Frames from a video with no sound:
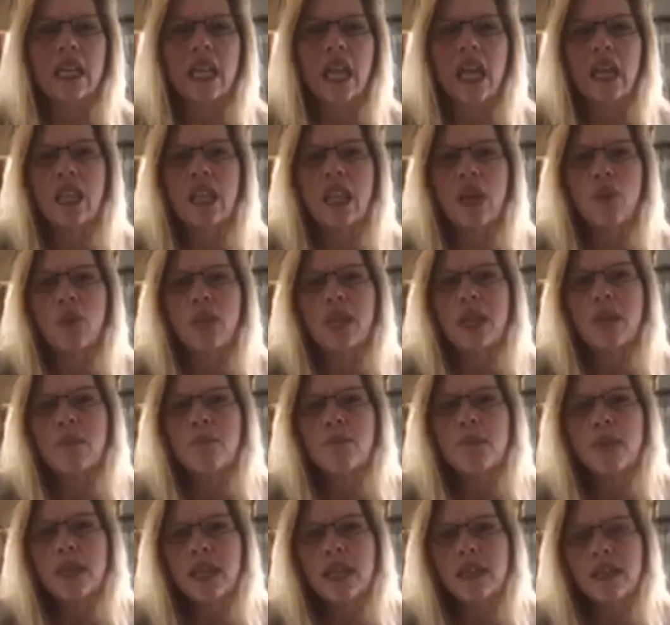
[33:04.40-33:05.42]
and that we
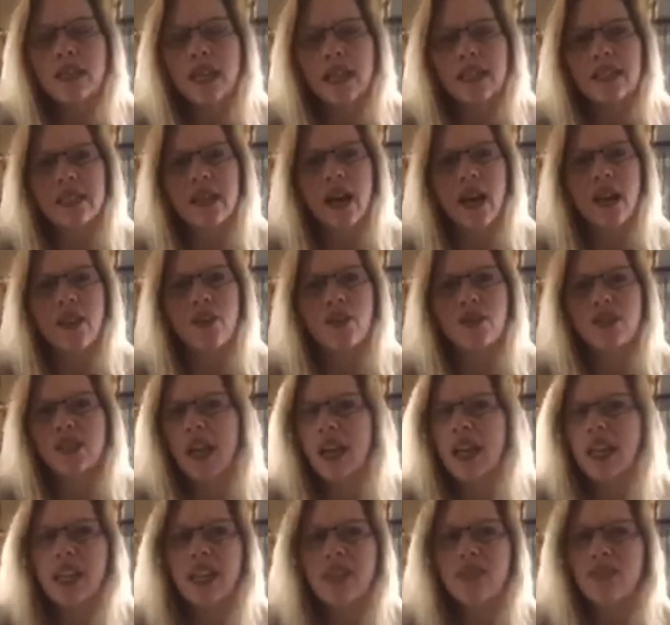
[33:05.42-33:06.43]
can be a light to others.
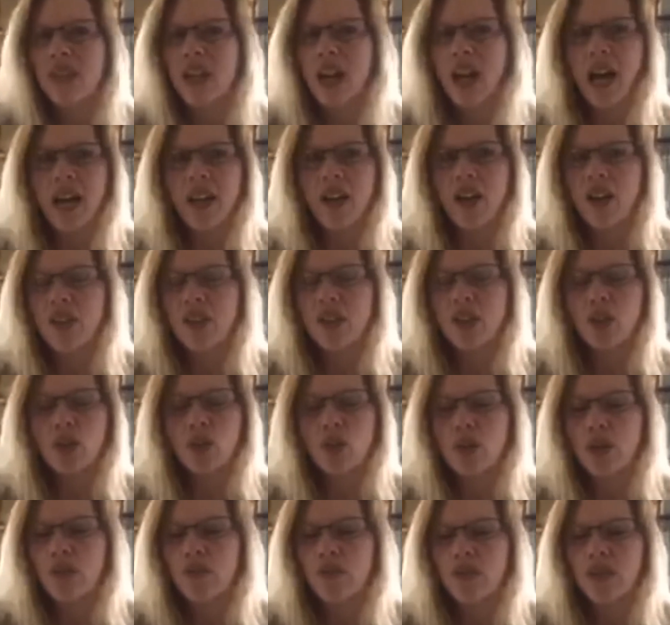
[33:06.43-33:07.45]
I give God all the
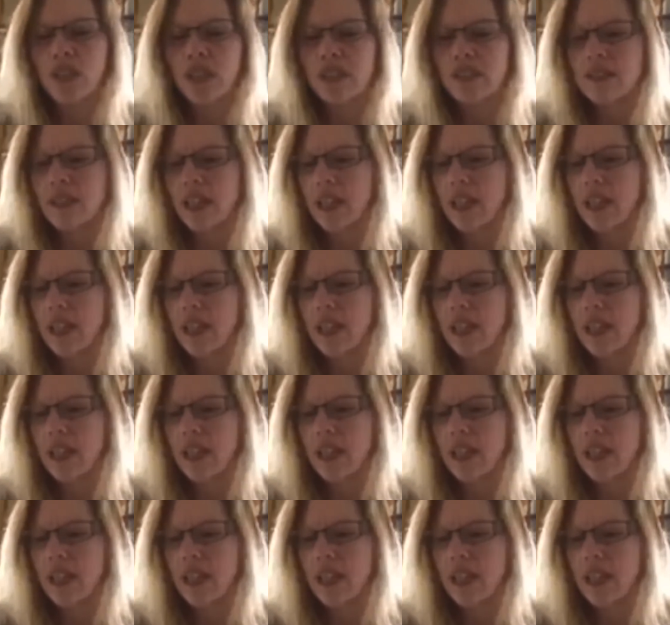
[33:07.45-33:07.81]
glory for this.